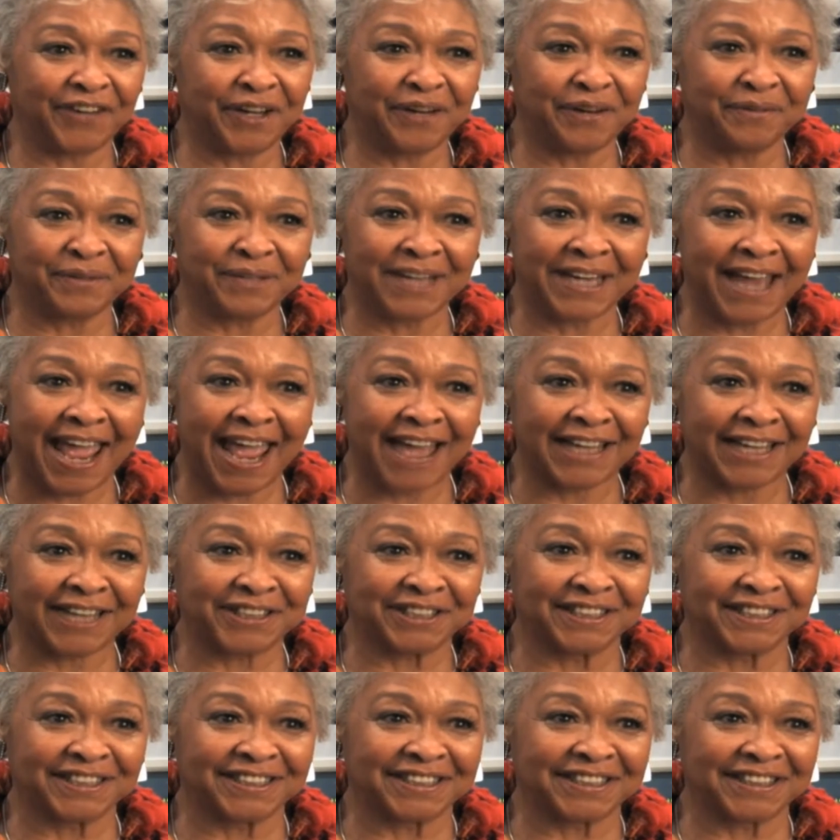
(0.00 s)
fun when the
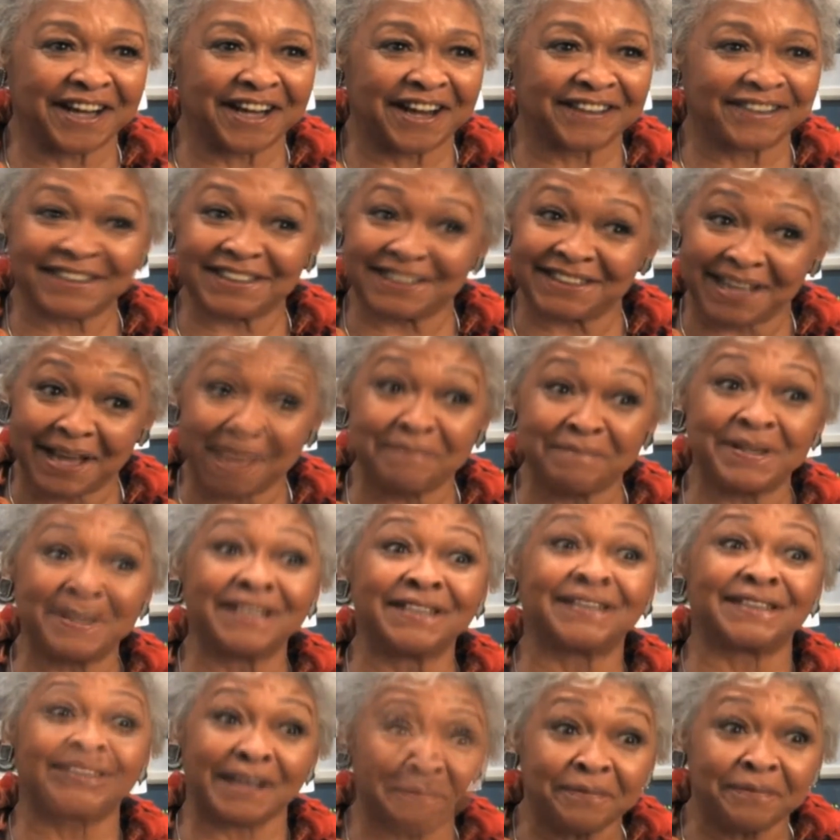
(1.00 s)
action starts because that
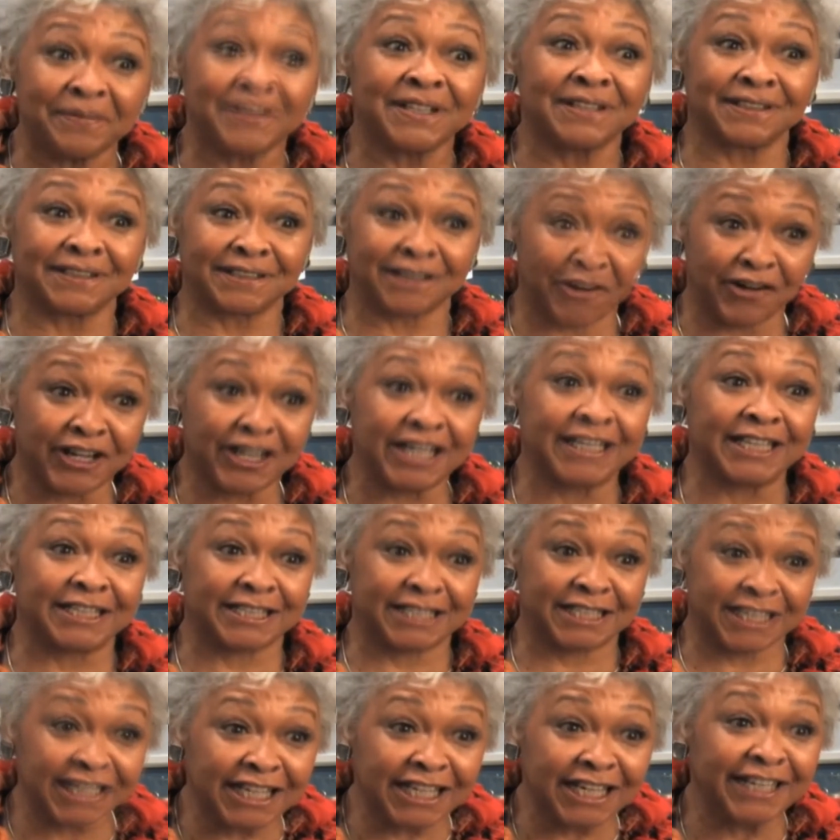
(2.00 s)
means something's going to
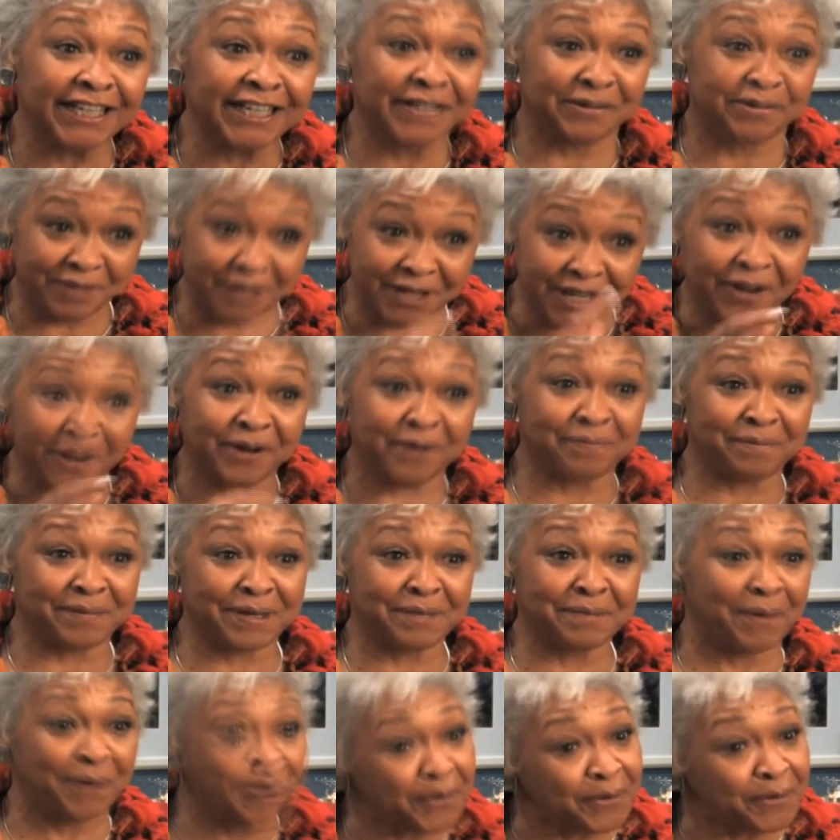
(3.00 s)
get done and we're going to
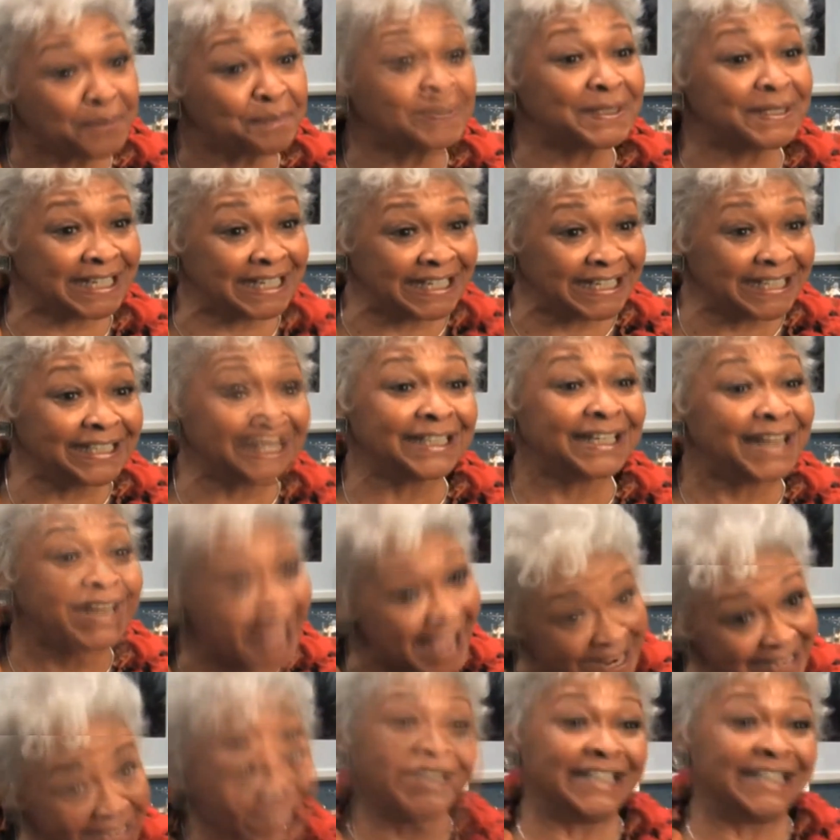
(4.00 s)
be bon appetiting
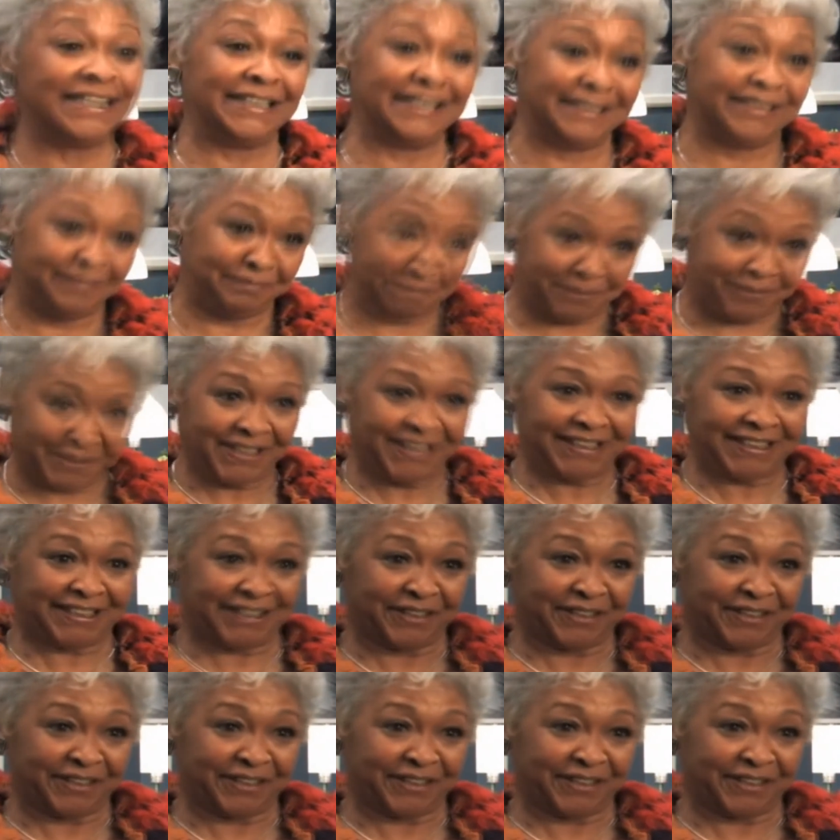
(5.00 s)
and eating pretty